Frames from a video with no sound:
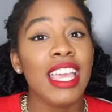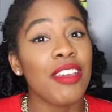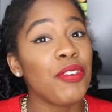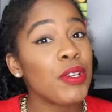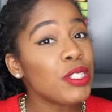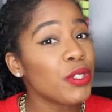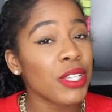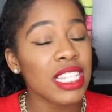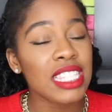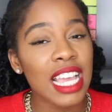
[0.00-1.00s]
If you
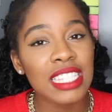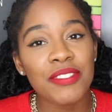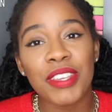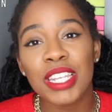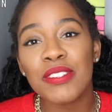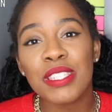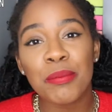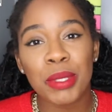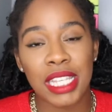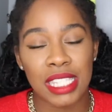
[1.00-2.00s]
enjoy these kinds of videos
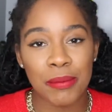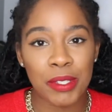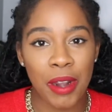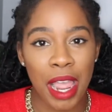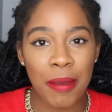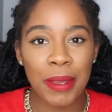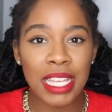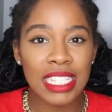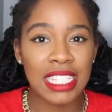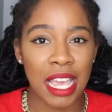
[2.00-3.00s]
then please subscribe
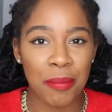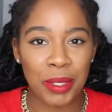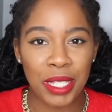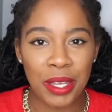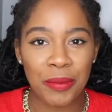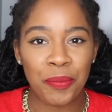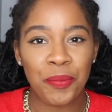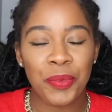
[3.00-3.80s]
down below.